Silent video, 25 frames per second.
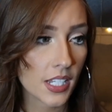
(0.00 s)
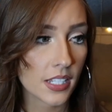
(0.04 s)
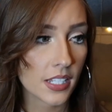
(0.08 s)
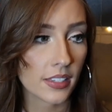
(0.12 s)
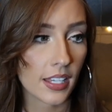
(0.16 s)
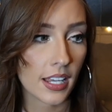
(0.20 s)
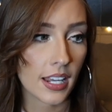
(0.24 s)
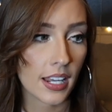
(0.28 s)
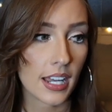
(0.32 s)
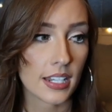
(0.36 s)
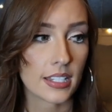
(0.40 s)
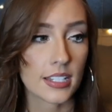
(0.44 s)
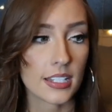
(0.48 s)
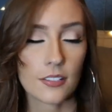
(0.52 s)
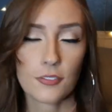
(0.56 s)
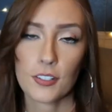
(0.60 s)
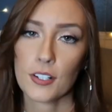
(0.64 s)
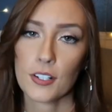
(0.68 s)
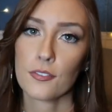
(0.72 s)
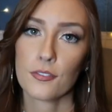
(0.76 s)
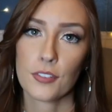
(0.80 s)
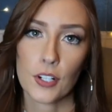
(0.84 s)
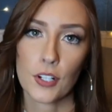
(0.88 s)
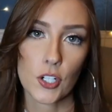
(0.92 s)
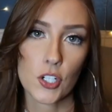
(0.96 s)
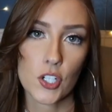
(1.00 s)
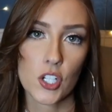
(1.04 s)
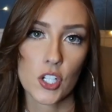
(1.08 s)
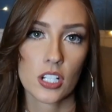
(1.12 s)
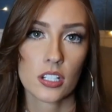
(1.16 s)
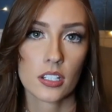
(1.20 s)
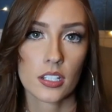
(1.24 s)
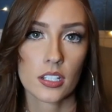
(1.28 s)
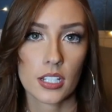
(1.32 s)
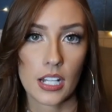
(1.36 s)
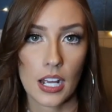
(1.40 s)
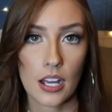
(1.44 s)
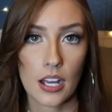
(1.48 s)
They had different
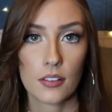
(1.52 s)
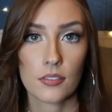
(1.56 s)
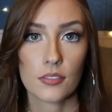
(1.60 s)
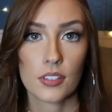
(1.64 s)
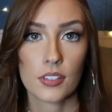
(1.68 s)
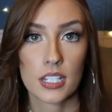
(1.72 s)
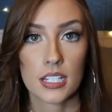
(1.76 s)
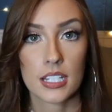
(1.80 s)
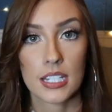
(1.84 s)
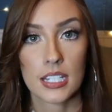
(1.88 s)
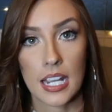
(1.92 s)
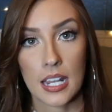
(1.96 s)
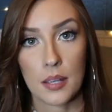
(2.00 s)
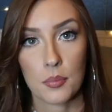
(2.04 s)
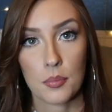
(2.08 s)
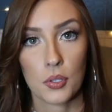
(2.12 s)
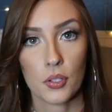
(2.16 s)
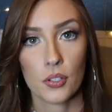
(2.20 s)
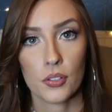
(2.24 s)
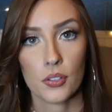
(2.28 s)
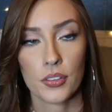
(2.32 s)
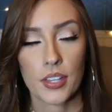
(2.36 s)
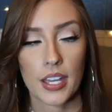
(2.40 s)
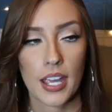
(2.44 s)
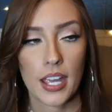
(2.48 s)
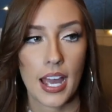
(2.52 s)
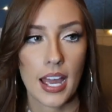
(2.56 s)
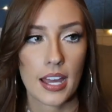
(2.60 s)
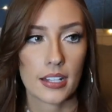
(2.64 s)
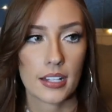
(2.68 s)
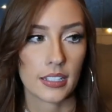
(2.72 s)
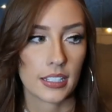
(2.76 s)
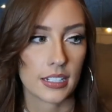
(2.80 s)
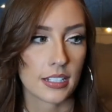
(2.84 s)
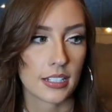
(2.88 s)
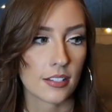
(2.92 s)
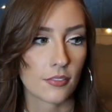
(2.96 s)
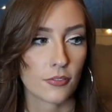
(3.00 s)
versions of this table. They had
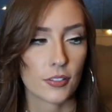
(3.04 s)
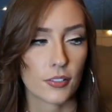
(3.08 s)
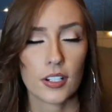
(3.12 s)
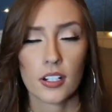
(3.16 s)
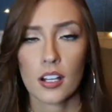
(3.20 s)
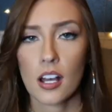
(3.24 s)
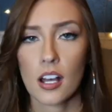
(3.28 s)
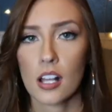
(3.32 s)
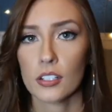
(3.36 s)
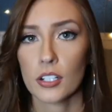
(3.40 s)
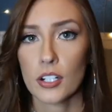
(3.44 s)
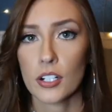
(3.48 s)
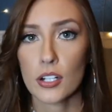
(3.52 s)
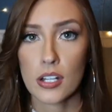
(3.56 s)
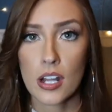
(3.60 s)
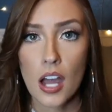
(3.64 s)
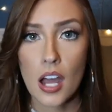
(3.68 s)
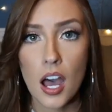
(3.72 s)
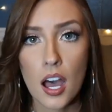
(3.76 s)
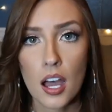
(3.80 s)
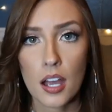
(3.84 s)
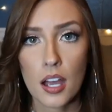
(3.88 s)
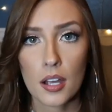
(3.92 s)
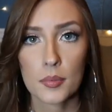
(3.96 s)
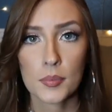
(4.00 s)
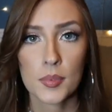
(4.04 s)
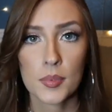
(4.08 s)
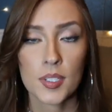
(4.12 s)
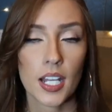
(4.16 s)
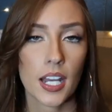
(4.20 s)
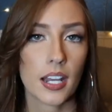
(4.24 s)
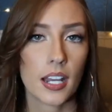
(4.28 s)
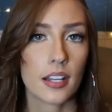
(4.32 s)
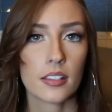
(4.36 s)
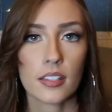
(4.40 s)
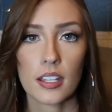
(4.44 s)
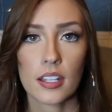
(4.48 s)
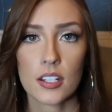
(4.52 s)
like different colored knobs,
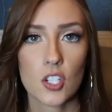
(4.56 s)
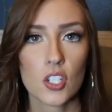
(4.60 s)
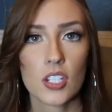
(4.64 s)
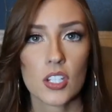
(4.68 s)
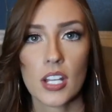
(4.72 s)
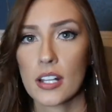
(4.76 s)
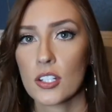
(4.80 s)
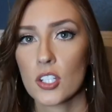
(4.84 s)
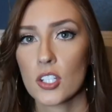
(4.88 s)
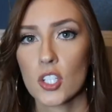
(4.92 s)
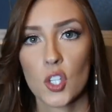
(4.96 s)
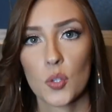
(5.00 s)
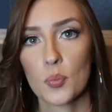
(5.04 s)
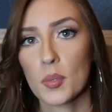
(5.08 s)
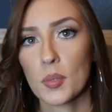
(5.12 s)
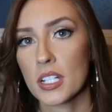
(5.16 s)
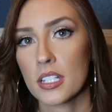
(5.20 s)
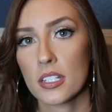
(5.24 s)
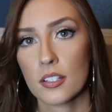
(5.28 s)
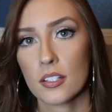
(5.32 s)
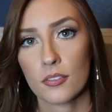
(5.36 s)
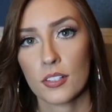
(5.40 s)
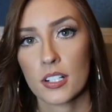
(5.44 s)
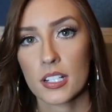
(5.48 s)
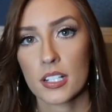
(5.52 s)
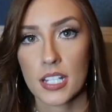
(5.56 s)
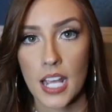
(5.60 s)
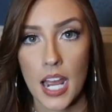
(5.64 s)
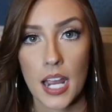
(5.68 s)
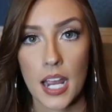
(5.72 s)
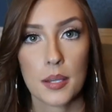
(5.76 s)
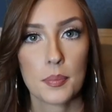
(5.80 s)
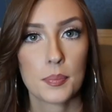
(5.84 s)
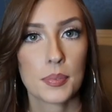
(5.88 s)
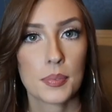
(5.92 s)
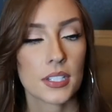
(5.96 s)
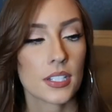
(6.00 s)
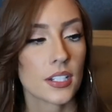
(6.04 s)
and they just had so many different
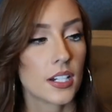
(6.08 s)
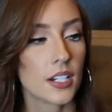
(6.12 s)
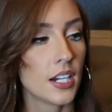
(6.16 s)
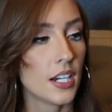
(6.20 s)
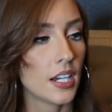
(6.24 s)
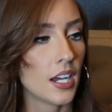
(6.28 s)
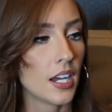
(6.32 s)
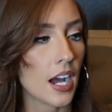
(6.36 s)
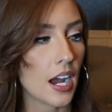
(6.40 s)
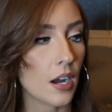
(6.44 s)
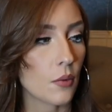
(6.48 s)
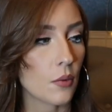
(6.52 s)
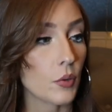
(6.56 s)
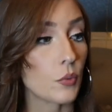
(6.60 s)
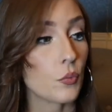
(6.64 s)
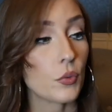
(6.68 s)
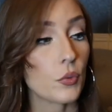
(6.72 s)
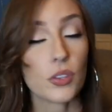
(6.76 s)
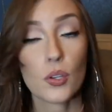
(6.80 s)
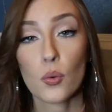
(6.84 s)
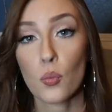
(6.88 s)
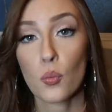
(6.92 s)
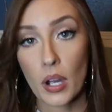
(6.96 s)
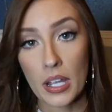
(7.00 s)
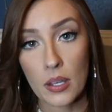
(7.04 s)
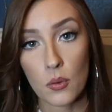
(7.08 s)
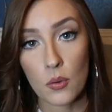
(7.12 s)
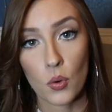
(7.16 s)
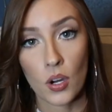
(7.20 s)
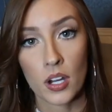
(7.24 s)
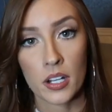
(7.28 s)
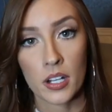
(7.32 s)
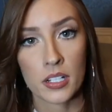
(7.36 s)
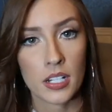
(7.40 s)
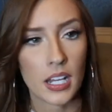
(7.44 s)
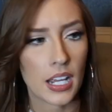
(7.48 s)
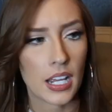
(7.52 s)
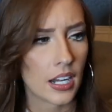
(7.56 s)
types. I went with the white
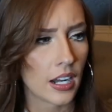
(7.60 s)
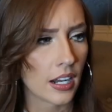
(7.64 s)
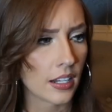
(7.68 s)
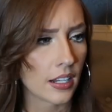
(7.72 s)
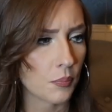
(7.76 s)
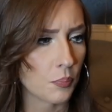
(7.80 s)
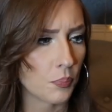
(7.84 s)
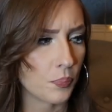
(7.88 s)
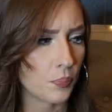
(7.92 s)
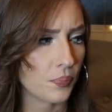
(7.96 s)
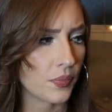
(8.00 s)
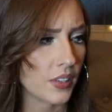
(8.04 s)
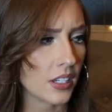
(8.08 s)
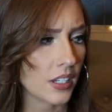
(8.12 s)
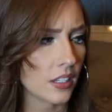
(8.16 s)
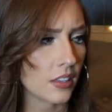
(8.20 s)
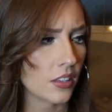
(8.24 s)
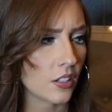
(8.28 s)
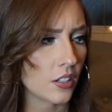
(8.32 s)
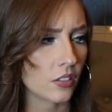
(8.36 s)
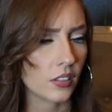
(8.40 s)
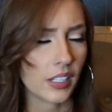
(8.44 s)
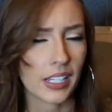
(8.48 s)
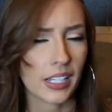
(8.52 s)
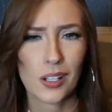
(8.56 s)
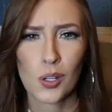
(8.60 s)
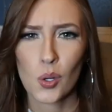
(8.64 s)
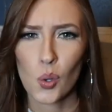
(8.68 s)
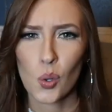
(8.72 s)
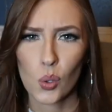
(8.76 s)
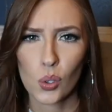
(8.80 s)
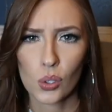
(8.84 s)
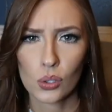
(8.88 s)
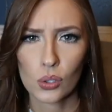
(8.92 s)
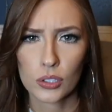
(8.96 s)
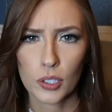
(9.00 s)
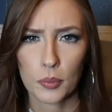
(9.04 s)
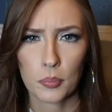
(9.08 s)
one, and I think they're like
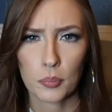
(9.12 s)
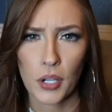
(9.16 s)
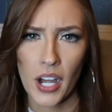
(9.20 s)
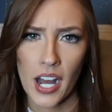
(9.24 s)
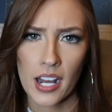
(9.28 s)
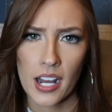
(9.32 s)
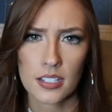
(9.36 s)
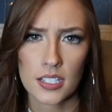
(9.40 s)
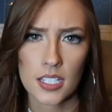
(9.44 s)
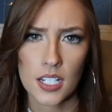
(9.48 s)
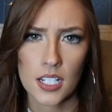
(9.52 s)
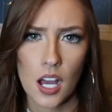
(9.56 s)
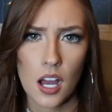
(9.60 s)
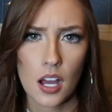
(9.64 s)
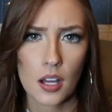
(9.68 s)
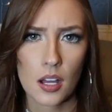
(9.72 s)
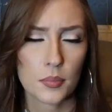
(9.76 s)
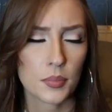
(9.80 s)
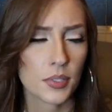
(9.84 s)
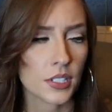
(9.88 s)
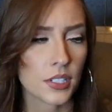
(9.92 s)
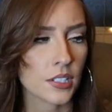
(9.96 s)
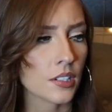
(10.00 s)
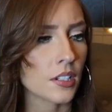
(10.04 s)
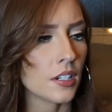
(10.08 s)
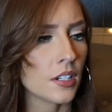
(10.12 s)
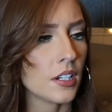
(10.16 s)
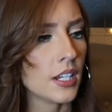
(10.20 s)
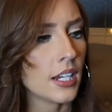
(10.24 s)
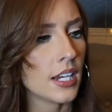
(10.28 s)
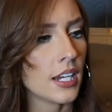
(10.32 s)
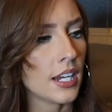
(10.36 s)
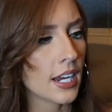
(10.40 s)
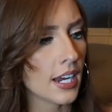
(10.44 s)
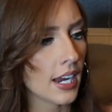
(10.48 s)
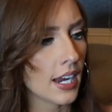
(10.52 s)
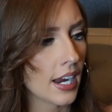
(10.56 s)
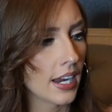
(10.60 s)
gold or brass knobs.
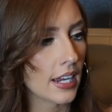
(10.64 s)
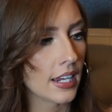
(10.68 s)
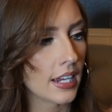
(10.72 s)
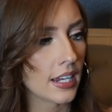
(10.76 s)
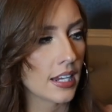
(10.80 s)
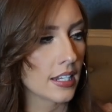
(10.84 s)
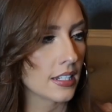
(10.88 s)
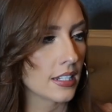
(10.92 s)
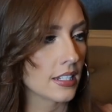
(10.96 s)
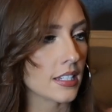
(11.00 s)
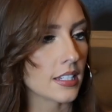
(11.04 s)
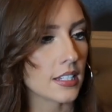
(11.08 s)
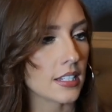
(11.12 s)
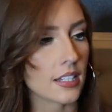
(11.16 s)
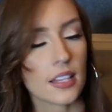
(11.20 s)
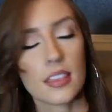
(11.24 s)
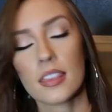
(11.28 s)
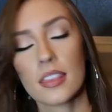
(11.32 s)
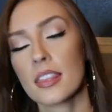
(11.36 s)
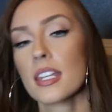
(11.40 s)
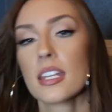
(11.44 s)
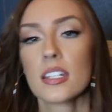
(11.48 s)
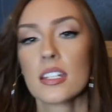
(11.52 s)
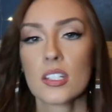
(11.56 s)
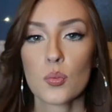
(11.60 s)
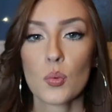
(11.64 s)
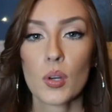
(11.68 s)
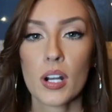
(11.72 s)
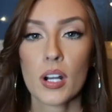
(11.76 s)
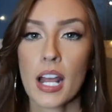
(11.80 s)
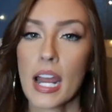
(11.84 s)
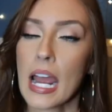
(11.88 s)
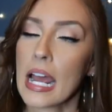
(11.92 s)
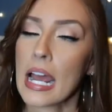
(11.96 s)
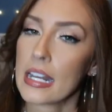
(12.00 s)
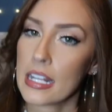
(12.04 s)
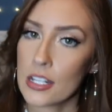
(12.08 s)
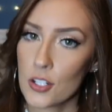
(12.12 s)
And this one I
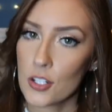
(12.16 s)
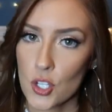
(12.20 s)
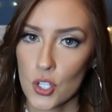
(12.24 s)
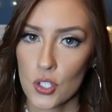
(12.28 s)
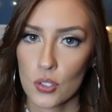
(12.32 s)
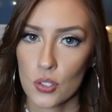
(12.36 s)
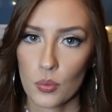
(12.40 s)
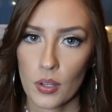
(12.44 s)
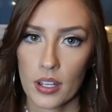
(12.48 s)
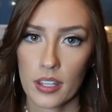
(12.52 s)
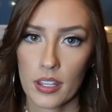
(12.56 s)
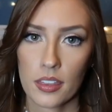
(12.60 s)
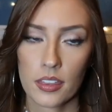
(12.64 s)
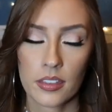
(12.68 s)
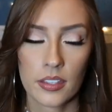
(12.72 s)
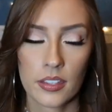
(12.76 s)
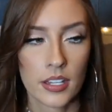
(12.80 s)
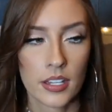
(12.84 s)
had issues with.